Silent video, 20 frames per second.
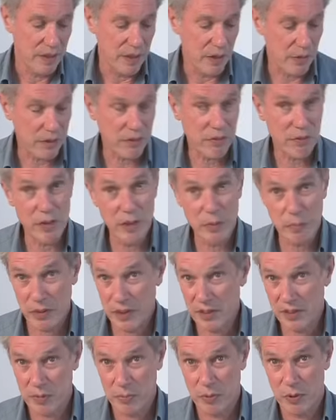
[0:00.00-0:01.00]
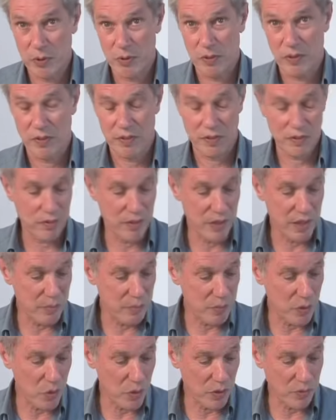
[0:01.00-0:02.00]
There are three
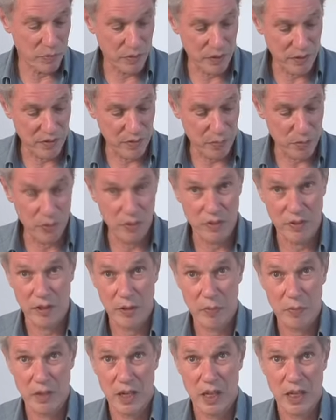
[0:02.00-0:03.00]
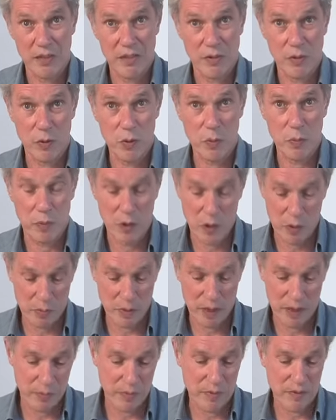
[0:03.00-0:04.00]
important principles that apply to all
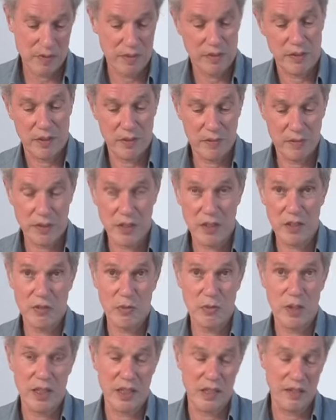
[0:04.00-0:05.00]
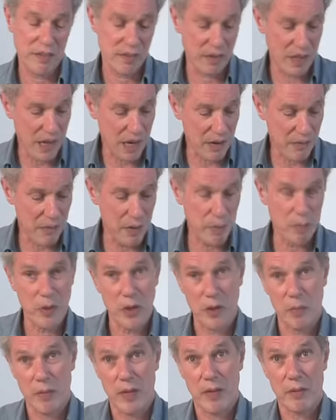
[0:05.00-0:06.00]
pop-ups. The first one is that every
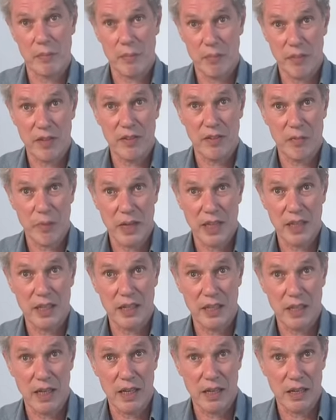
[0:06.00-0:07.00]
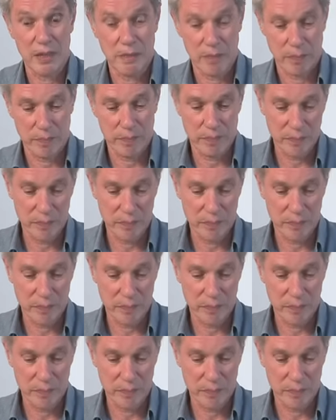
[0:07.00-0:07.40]
pop-up must span a gully.